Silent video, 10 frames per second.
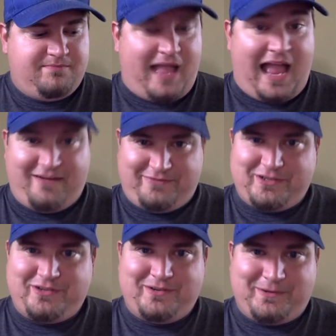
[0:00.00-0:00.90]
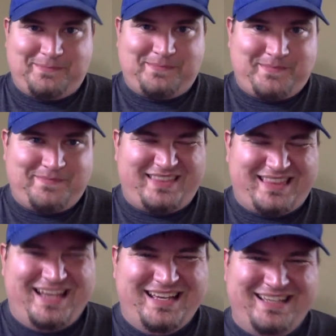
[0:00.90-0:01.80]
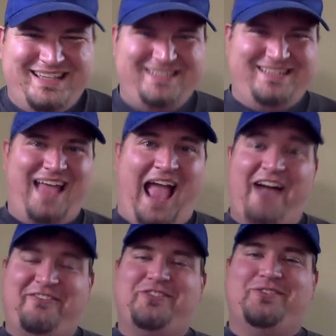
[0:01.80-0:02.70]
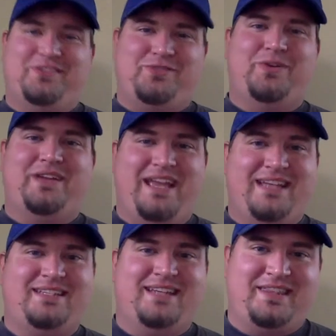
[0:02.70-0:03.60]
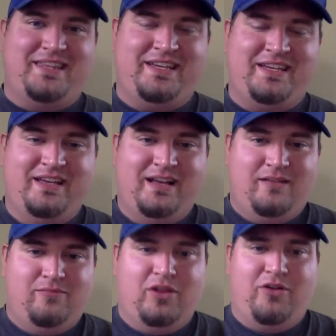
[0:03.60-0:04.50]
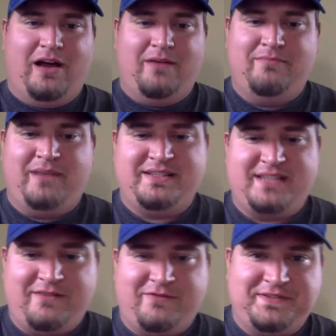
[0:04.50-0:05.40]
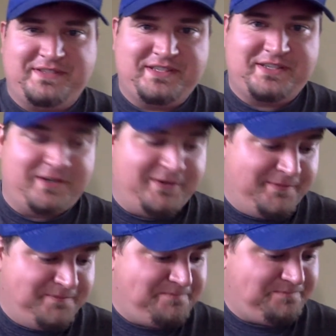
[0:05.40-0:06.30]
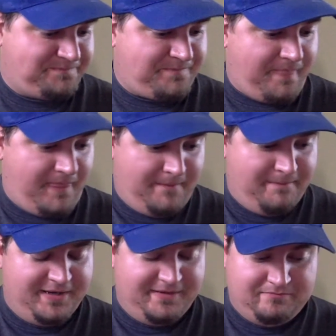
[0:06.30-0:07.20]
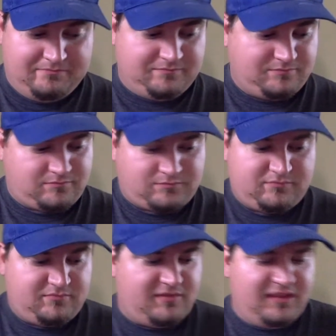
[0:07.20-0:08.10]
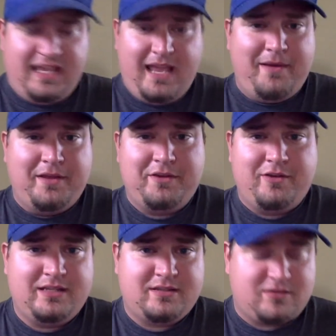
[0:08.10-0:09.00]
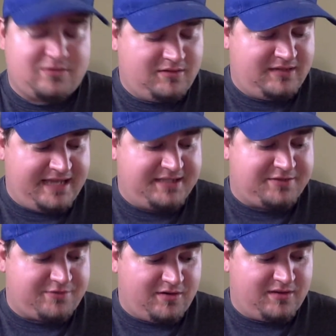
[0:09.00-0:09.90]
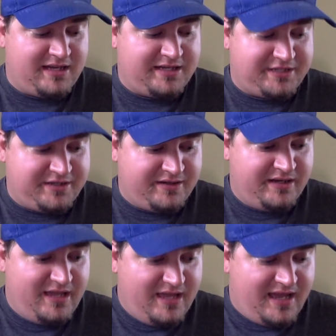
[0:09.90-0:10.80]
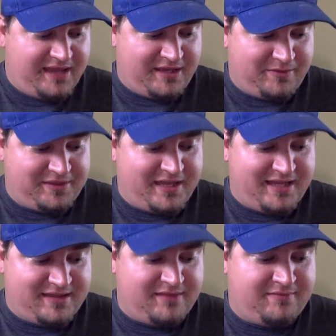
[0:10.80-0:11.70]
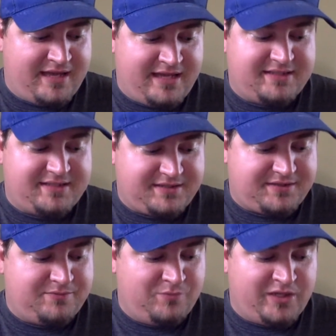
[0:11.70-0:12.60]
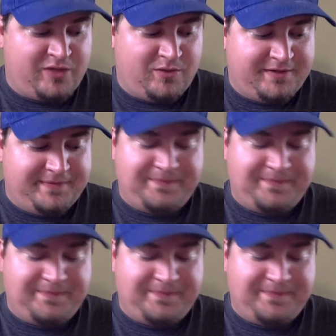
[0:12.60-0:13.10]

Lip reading: after the 28-0 blowout by San Francisco. But they came out of the gates strong last year. I think with that, that's what you want.